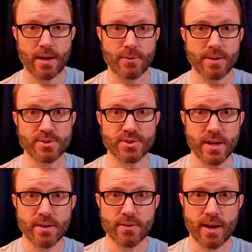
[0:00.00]
Now in
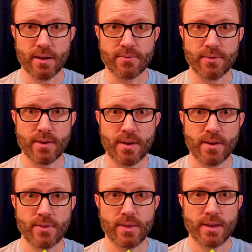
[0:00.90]
shader graph,
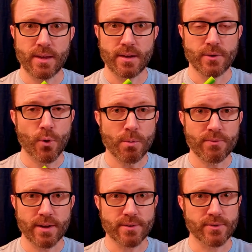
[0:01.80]
the
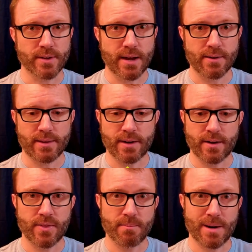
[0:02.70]
normal vectors are
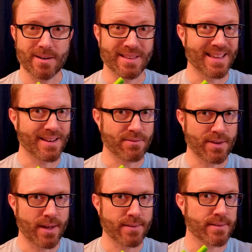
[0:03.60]
calculated on the model in
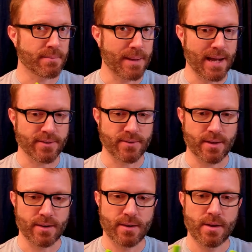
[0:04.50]
advanced and passed
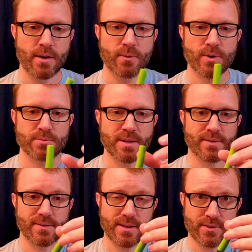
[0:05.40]
in, which
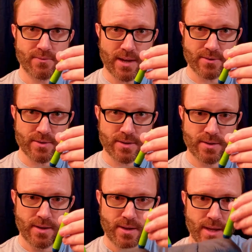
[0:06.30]
means this
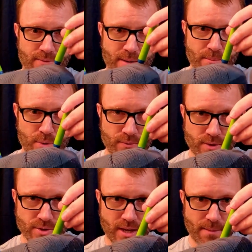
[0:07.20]
vector if I
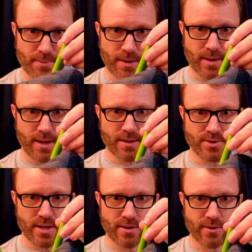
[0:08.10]
move the shape in a
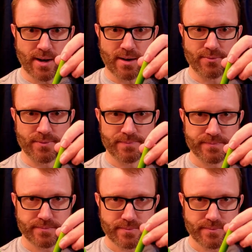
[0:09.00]
shader graph,